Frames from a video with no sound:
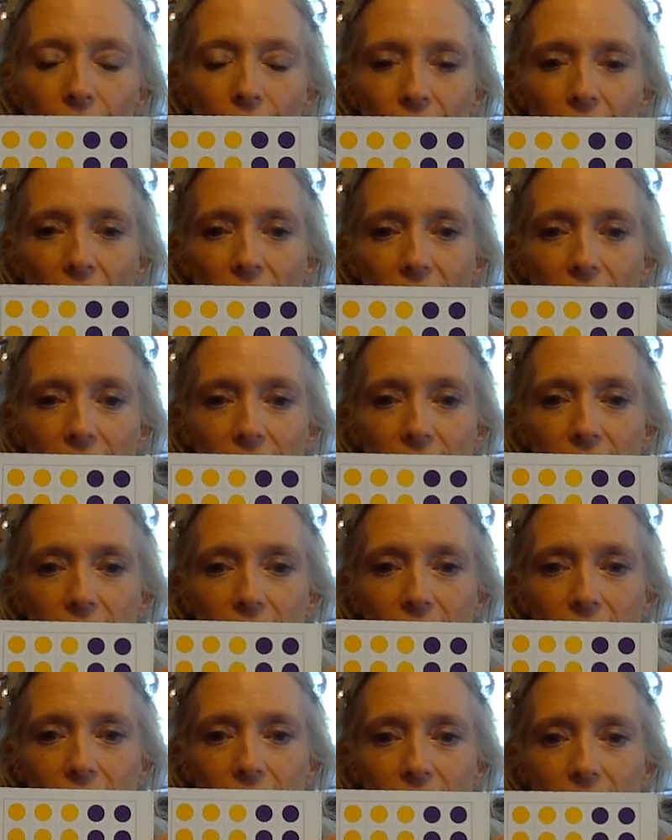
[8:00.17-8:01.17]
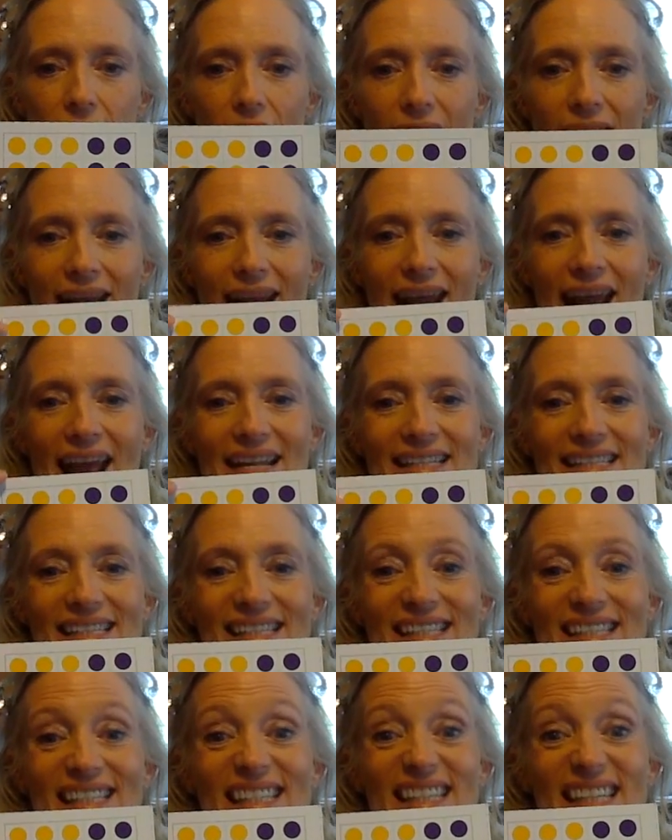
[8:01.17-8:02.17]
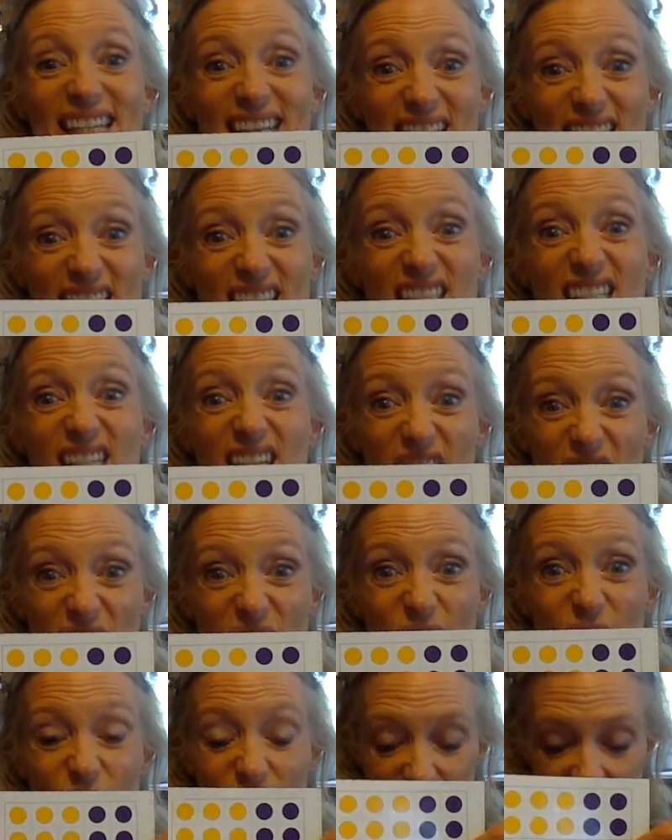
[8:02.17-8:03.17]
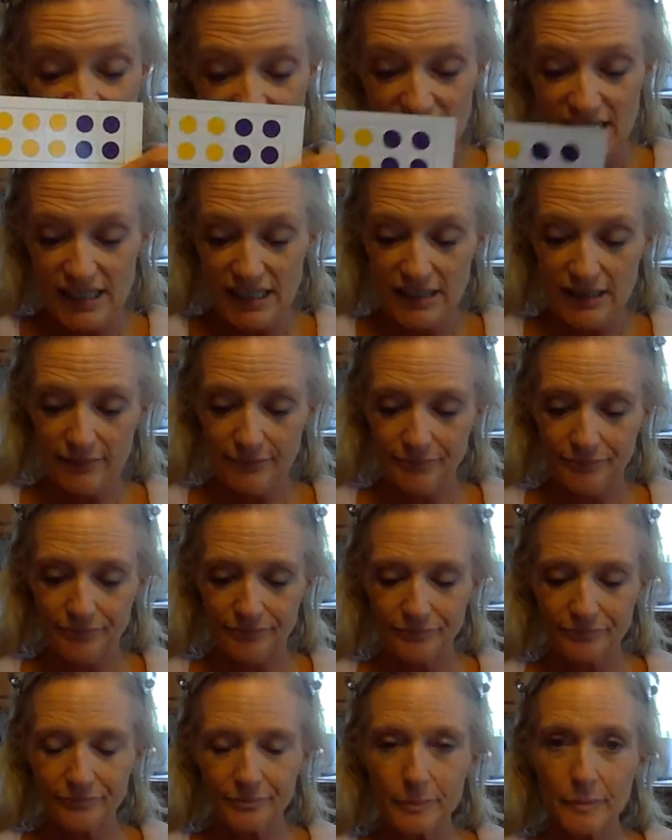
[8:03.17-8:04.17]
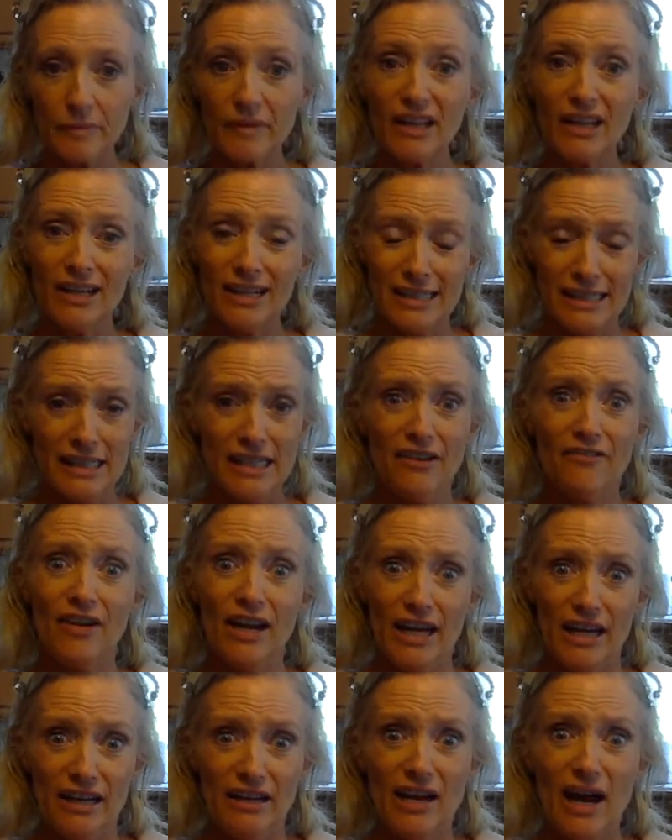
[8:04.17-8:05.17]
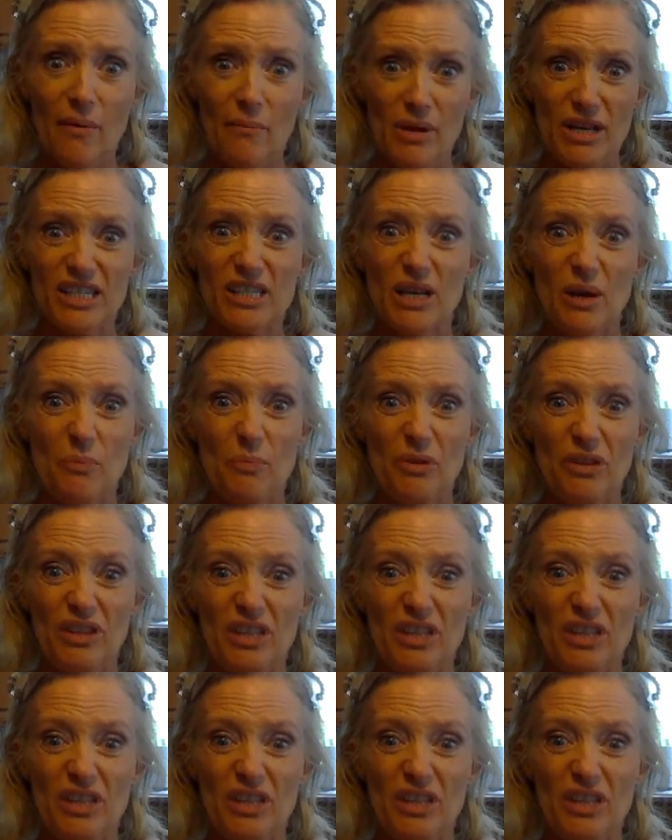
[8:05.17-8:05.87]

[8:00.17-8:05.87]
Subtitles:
dots and 6 yellow dots. Let's see if I can not mess up with